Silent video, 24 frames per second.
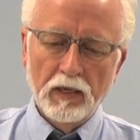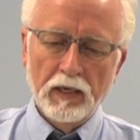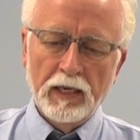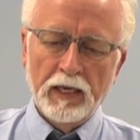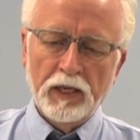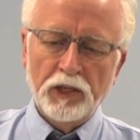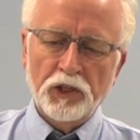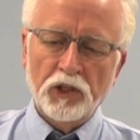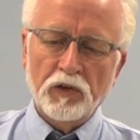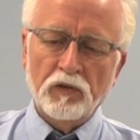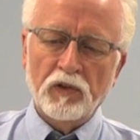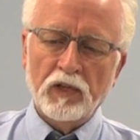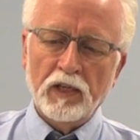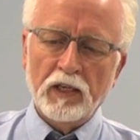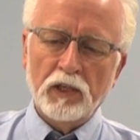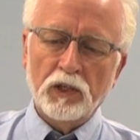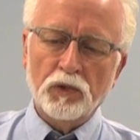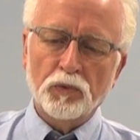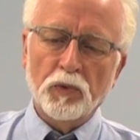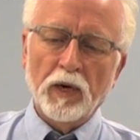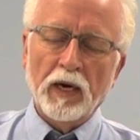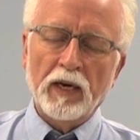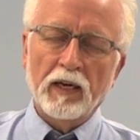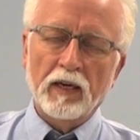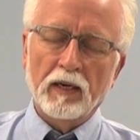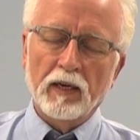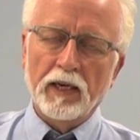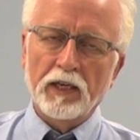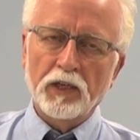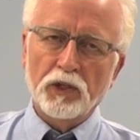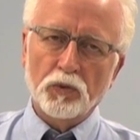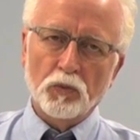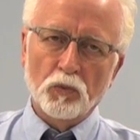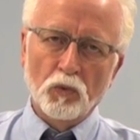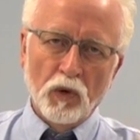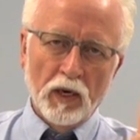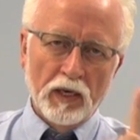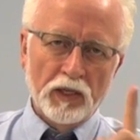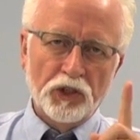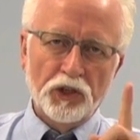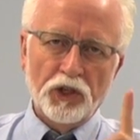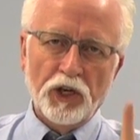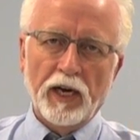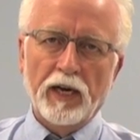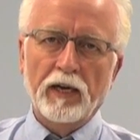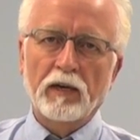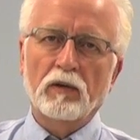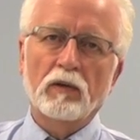Each of these regulates one
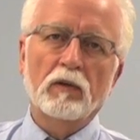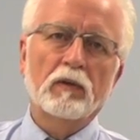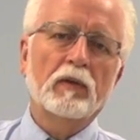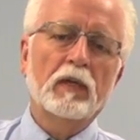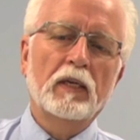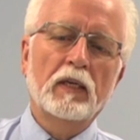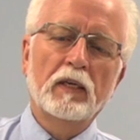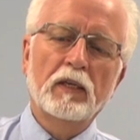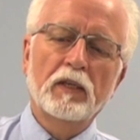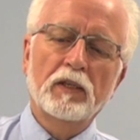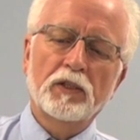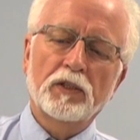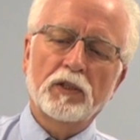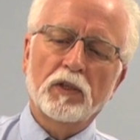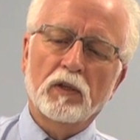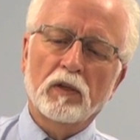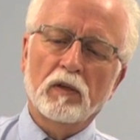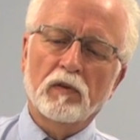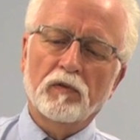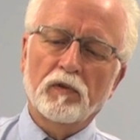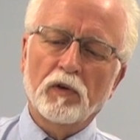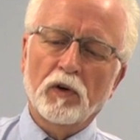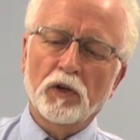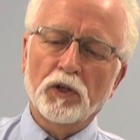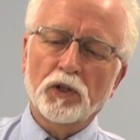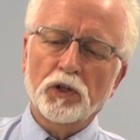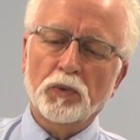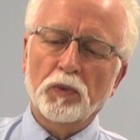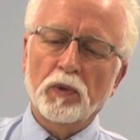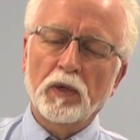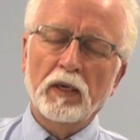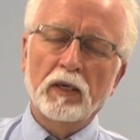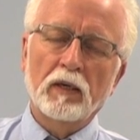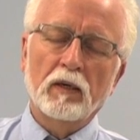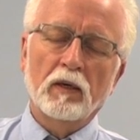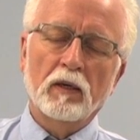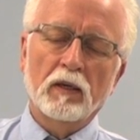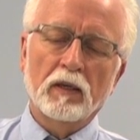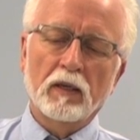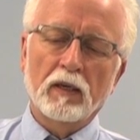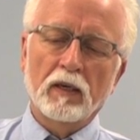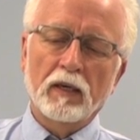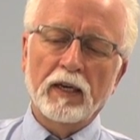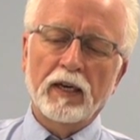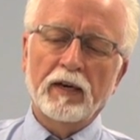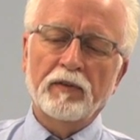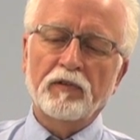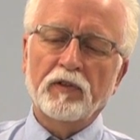channel. So the first one on the
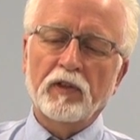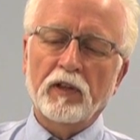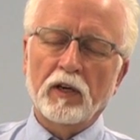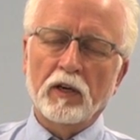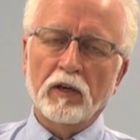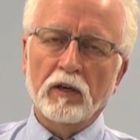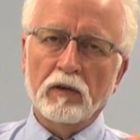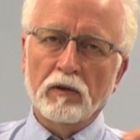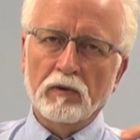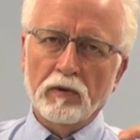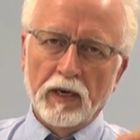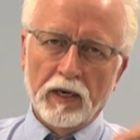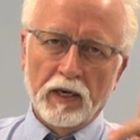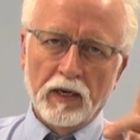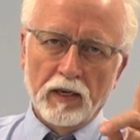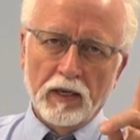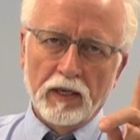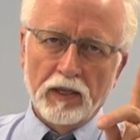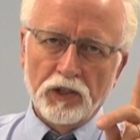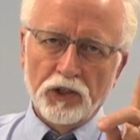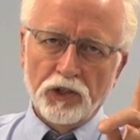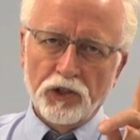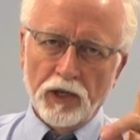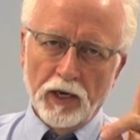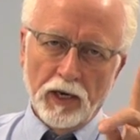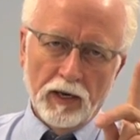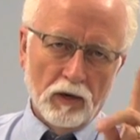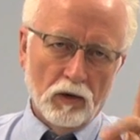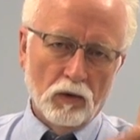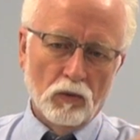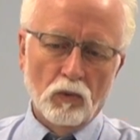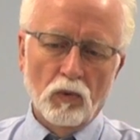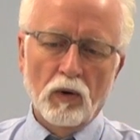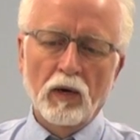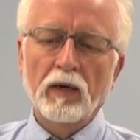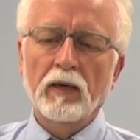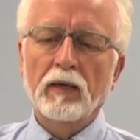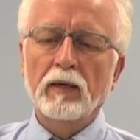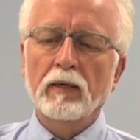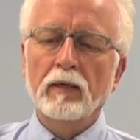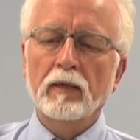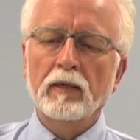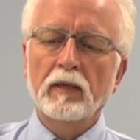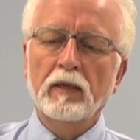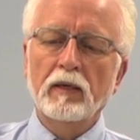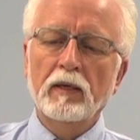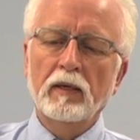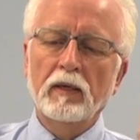left there regulates channel
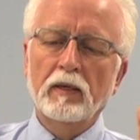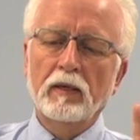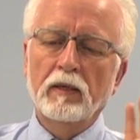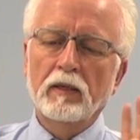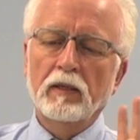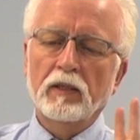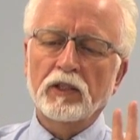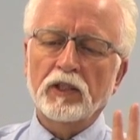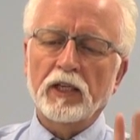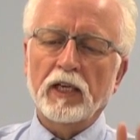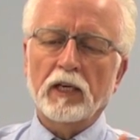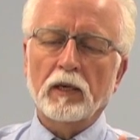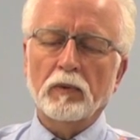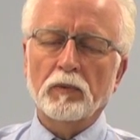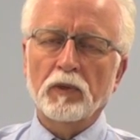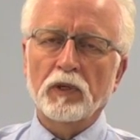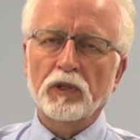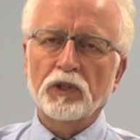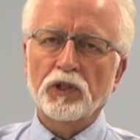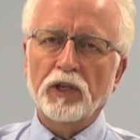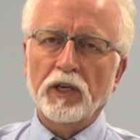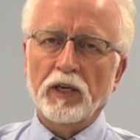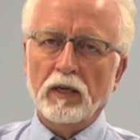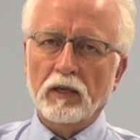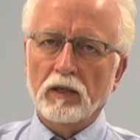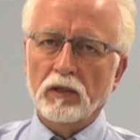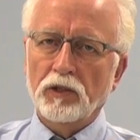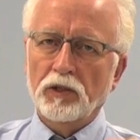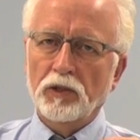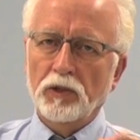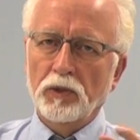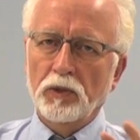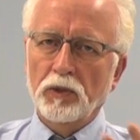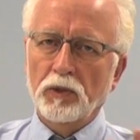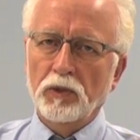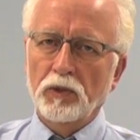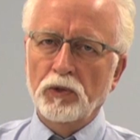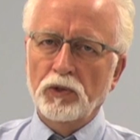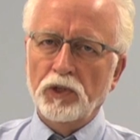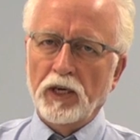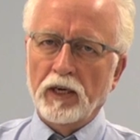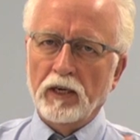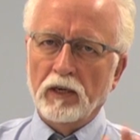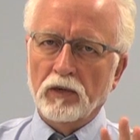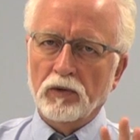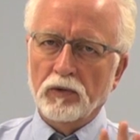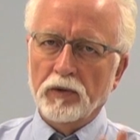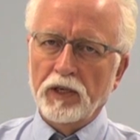1 second one channel 2,
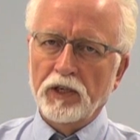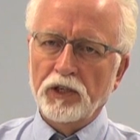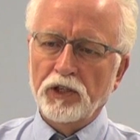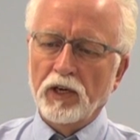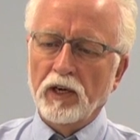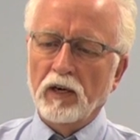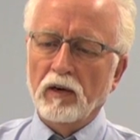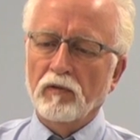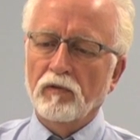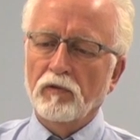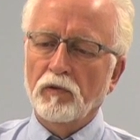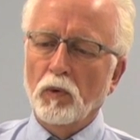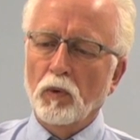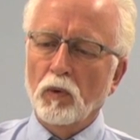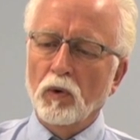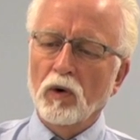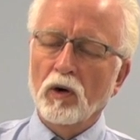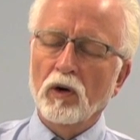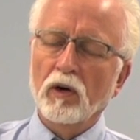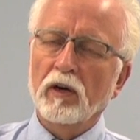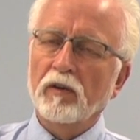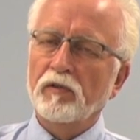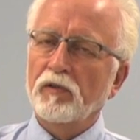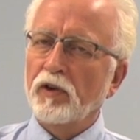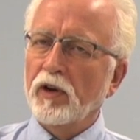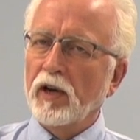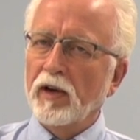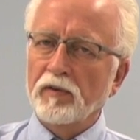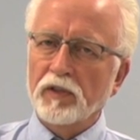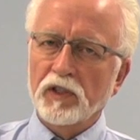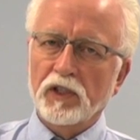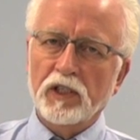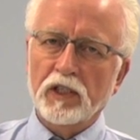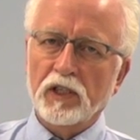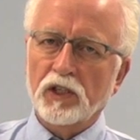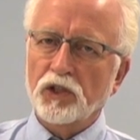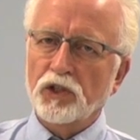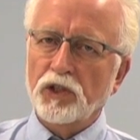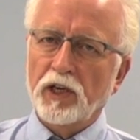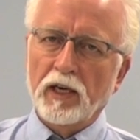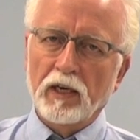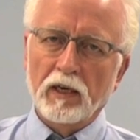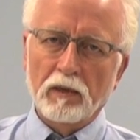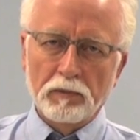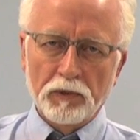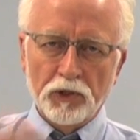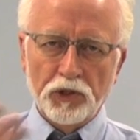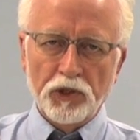channel 3, channel 4. If you have a six
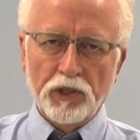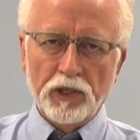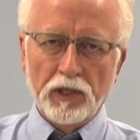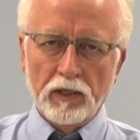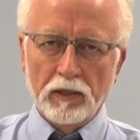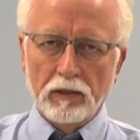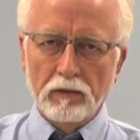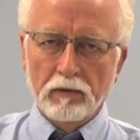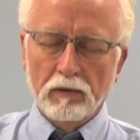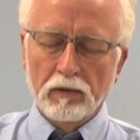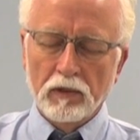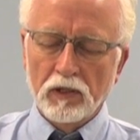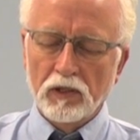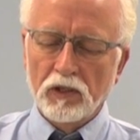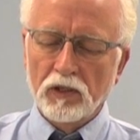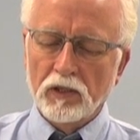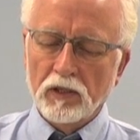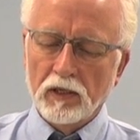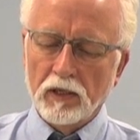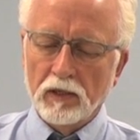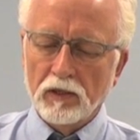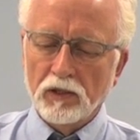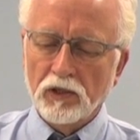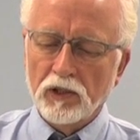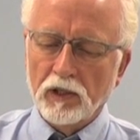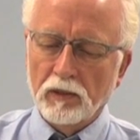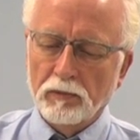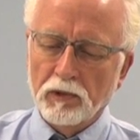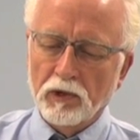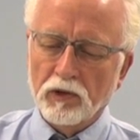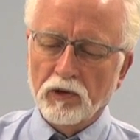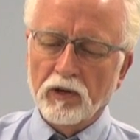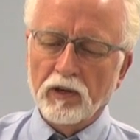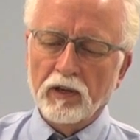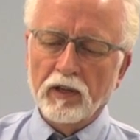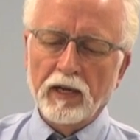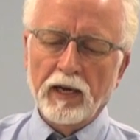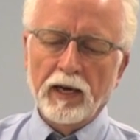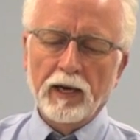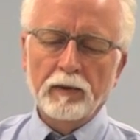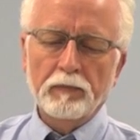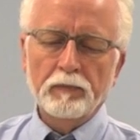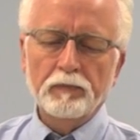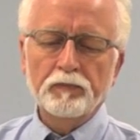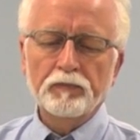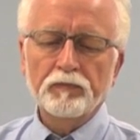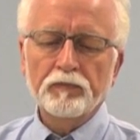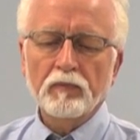channel machine, it's uh, similar to that.